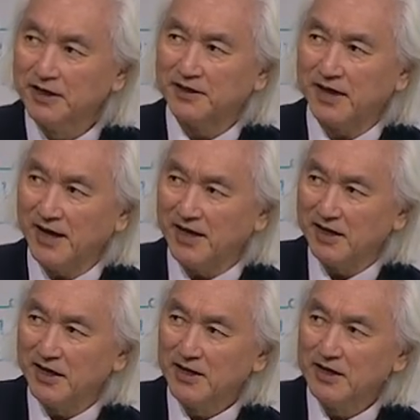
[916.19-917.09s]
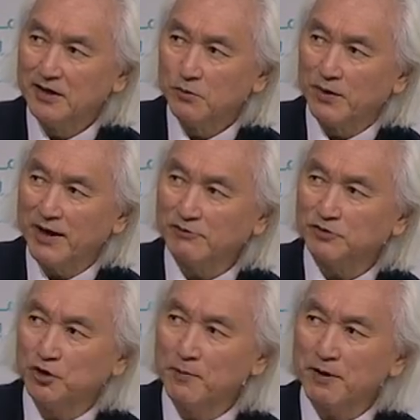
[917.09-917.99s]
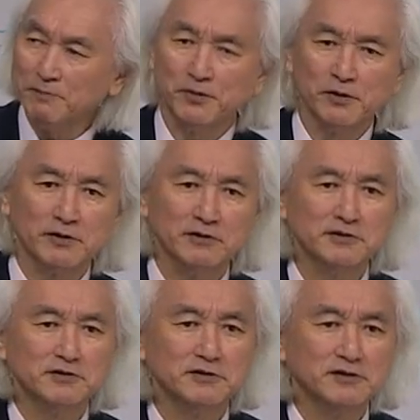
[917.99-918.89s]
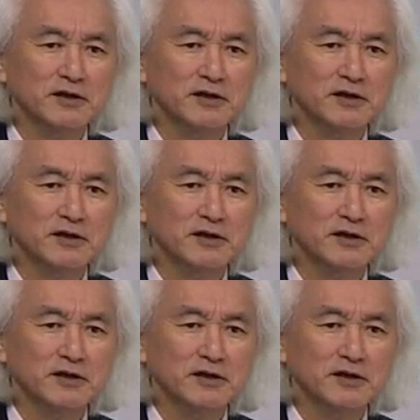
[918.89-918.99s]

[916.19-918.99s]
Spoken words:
Today, we have supercomputers.